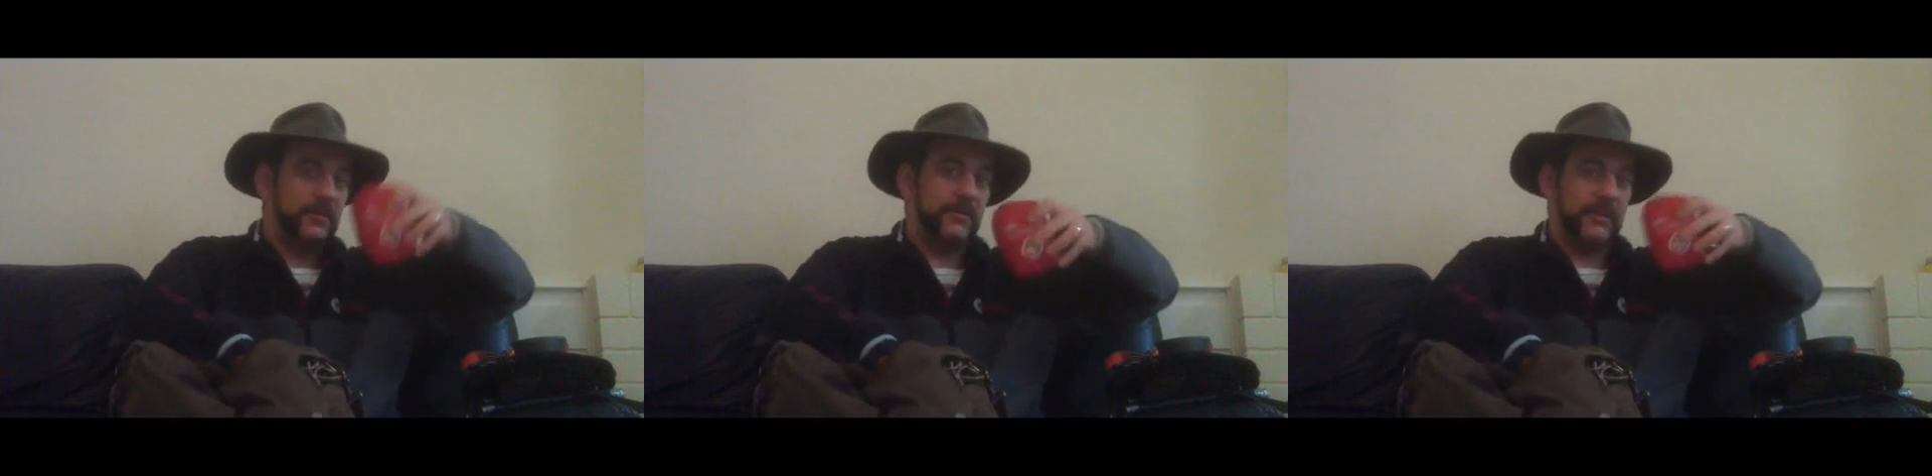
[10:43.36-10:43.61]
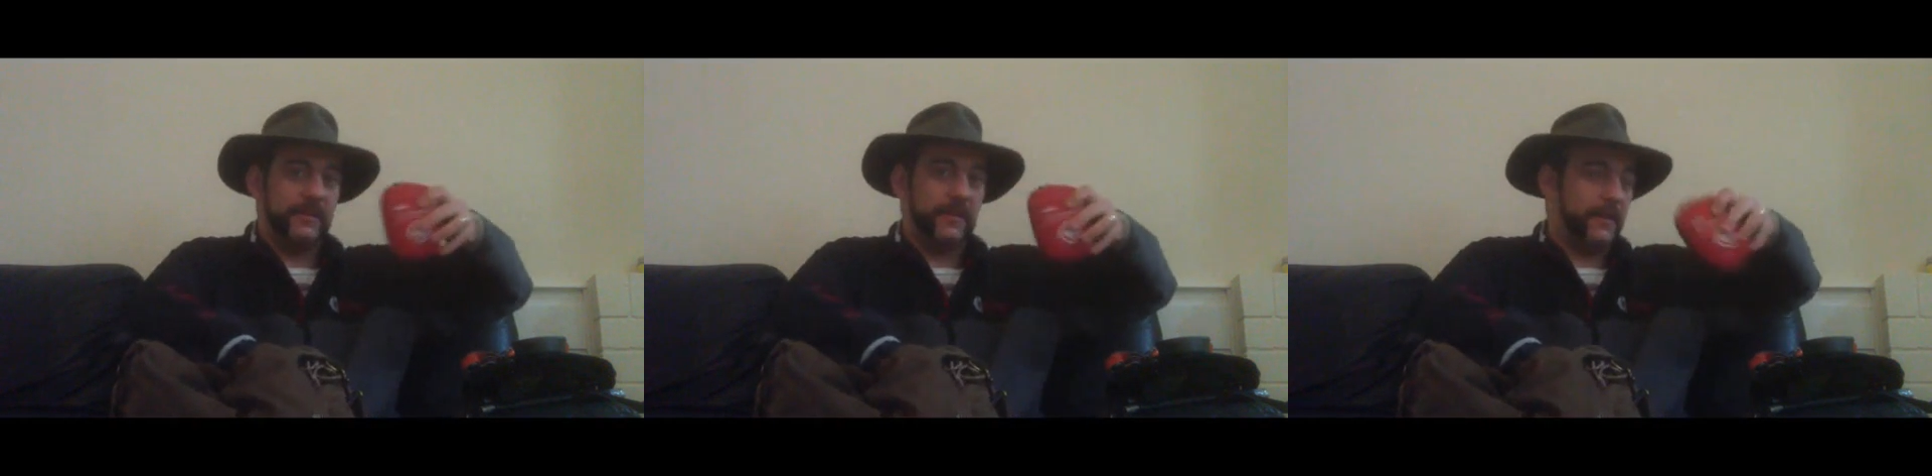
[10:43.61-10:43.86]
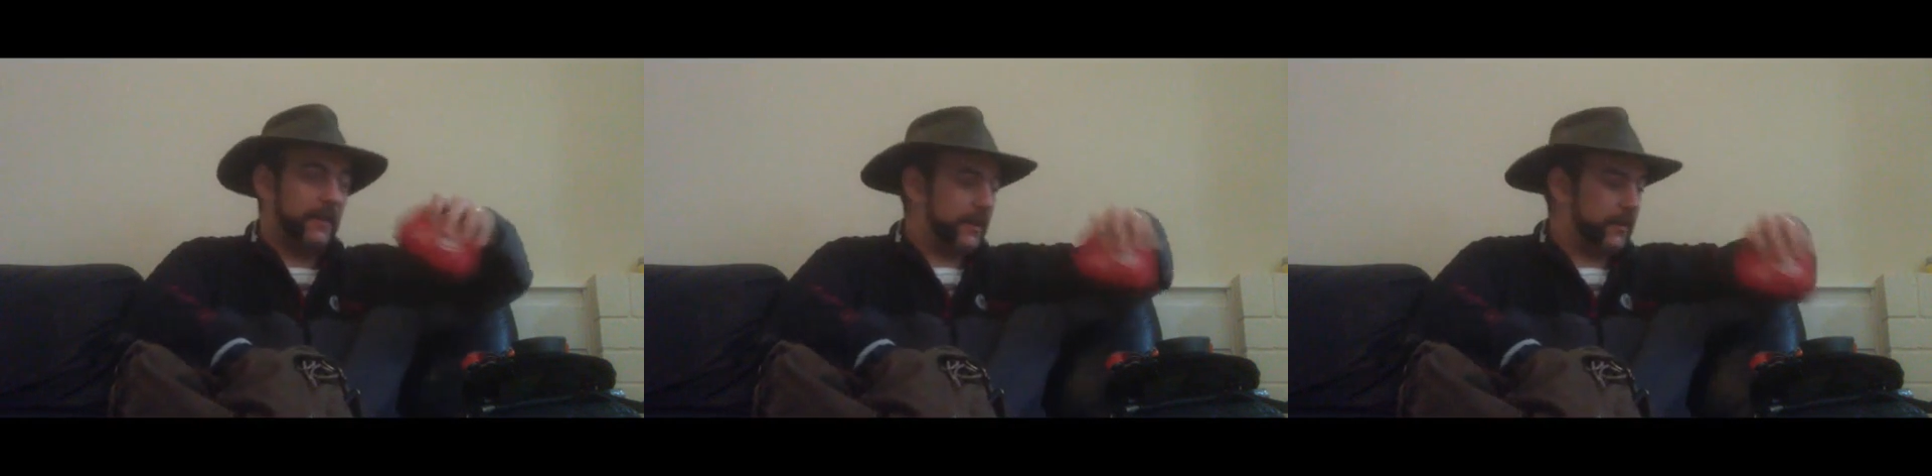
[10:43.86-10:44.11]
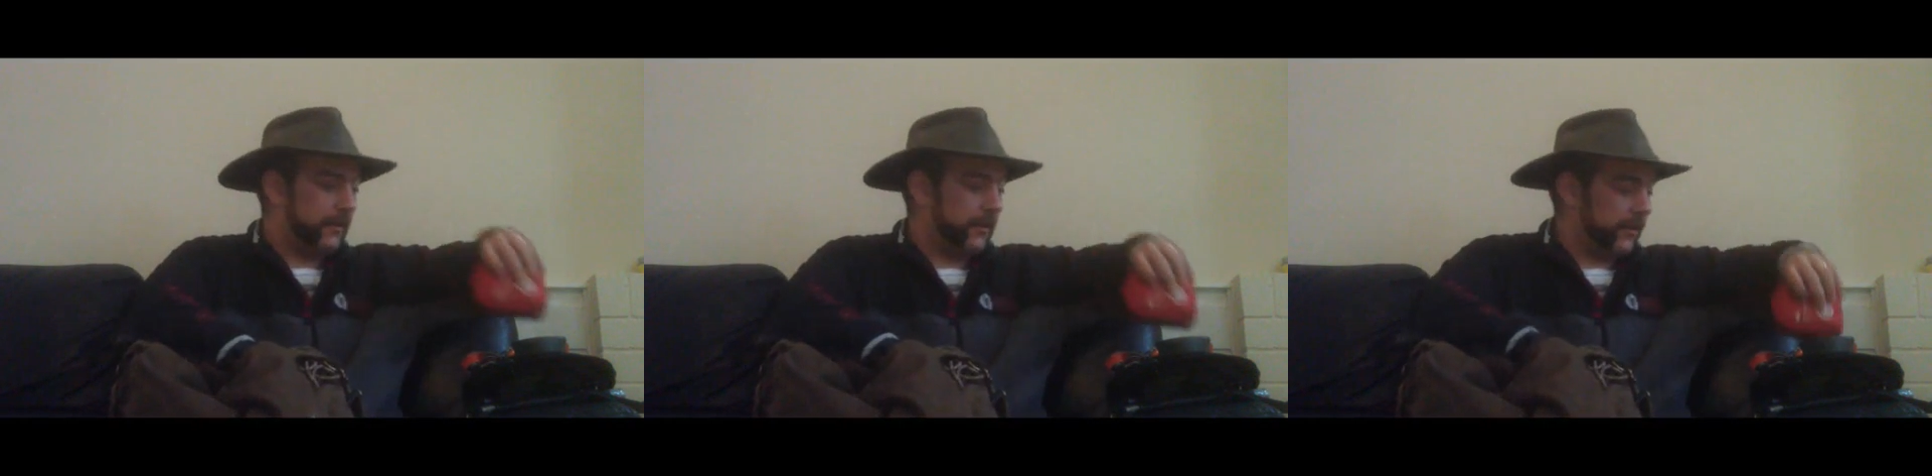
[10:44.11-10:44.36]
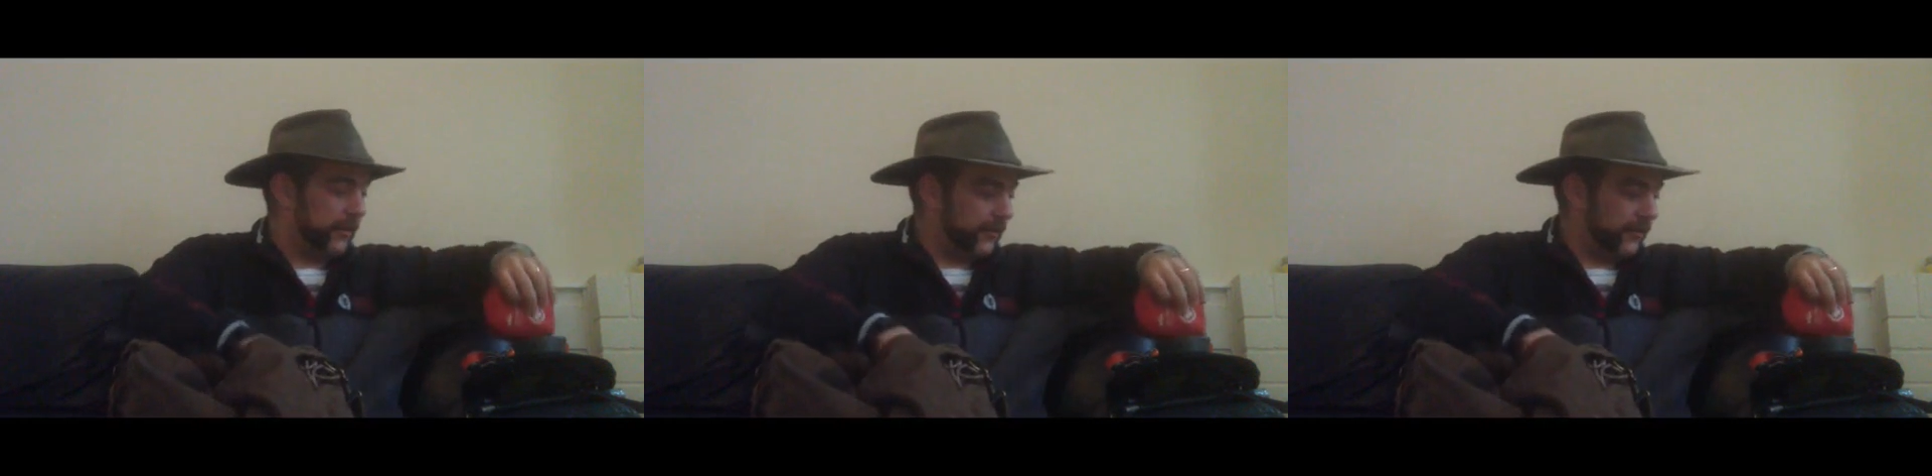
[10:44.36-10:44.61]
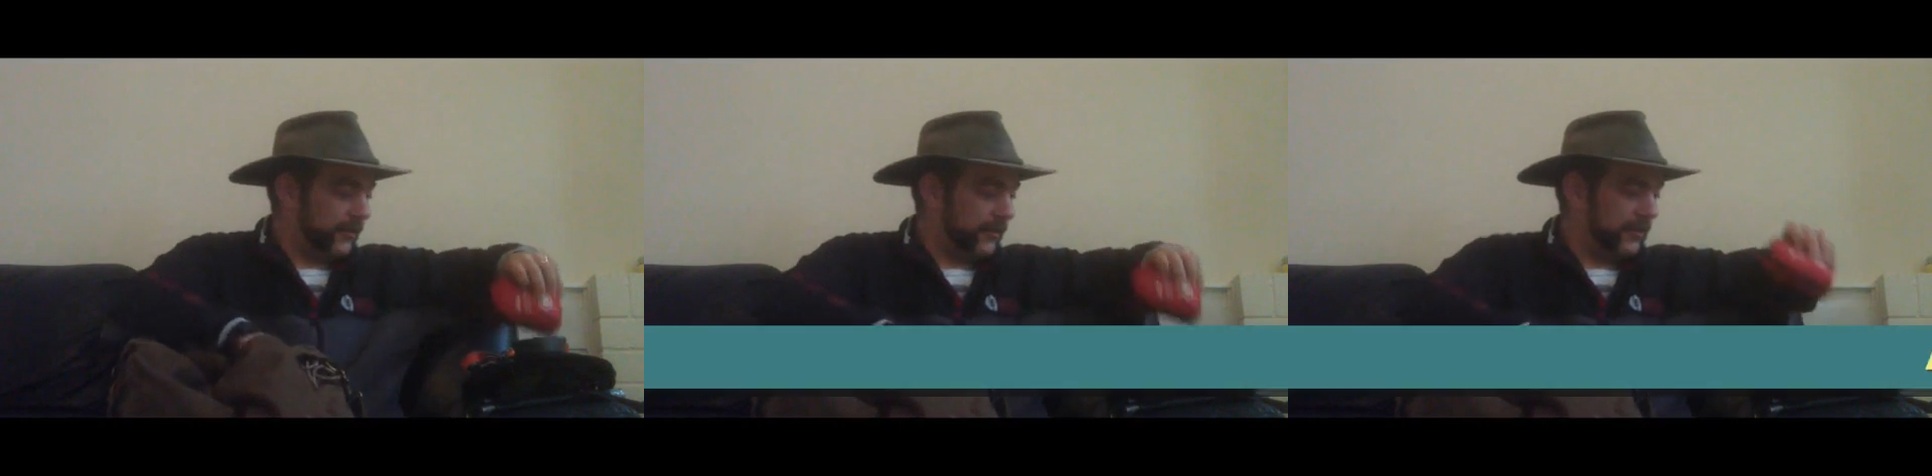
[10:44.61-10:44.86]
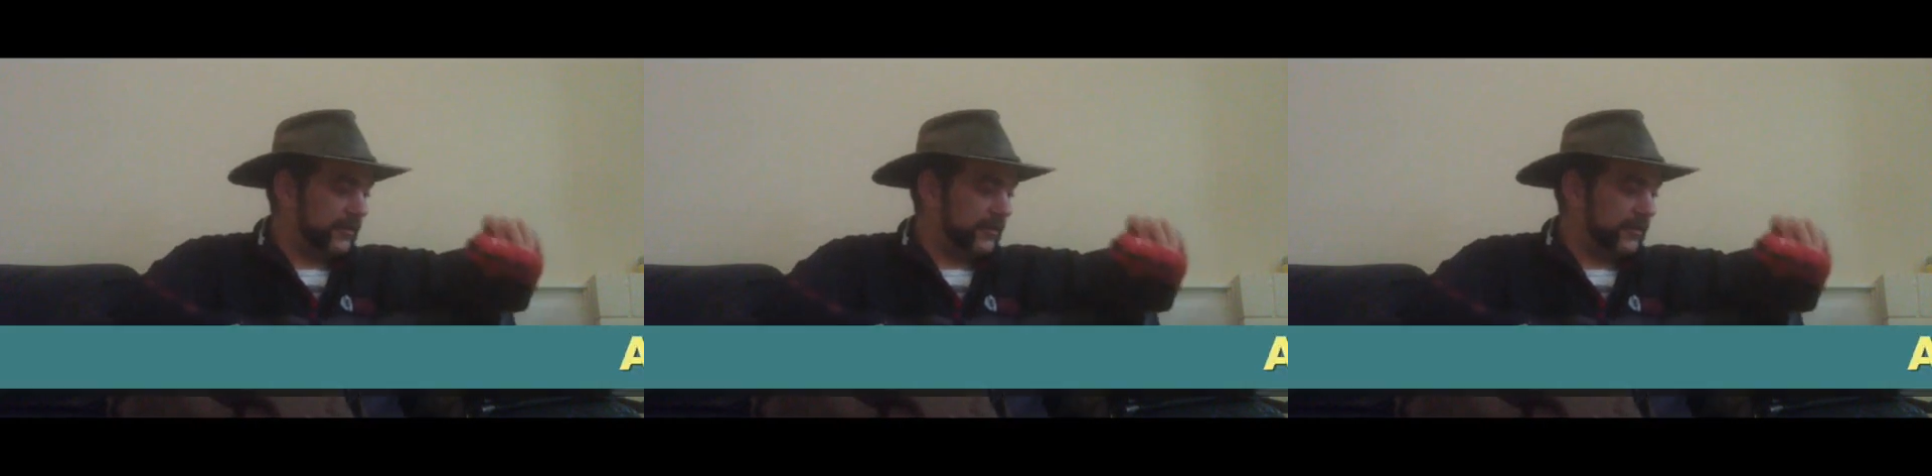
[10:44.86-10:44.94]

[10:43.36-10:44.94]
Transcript: transfer it across.